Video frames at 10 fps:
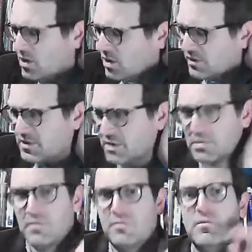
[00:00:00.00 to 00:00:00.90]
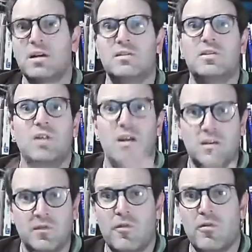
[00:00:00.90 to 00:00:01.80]
concepts of race
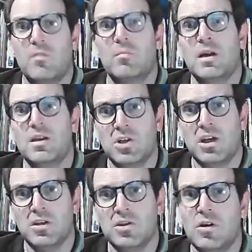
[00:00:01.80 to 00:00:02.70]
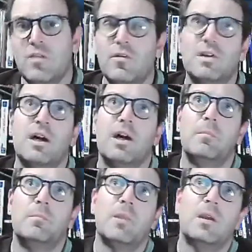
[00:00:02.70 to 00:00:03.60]
transform and change over time.